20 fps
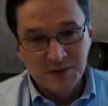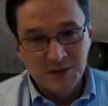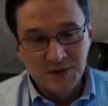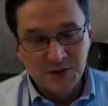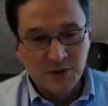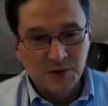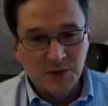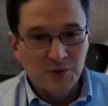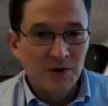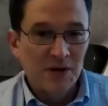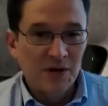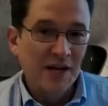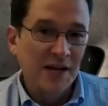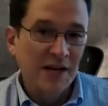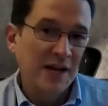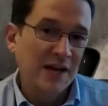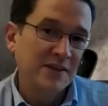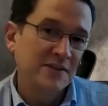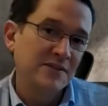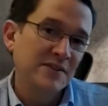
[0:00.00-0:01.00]
So
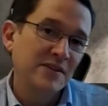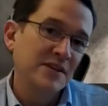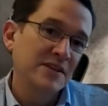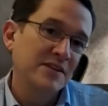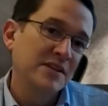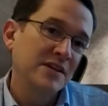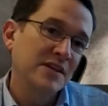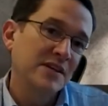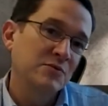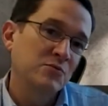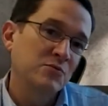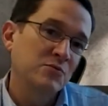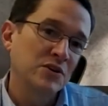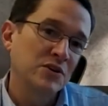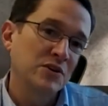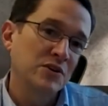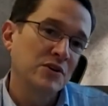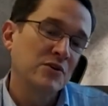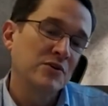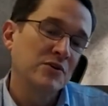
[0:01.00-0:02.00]
I think that what
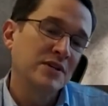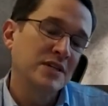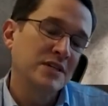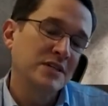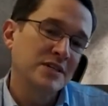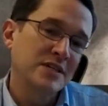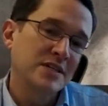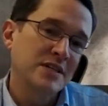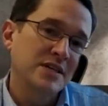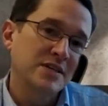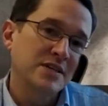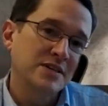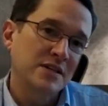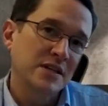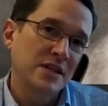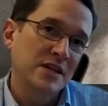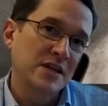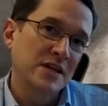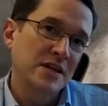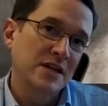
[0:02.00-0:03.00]
you're going to see is a
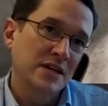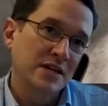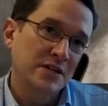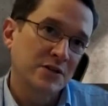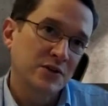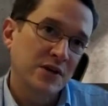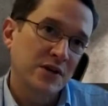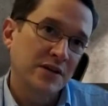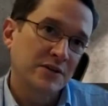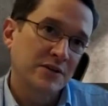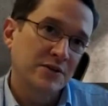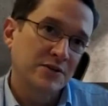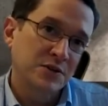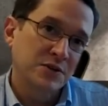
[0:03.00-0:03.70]
lot of contractors,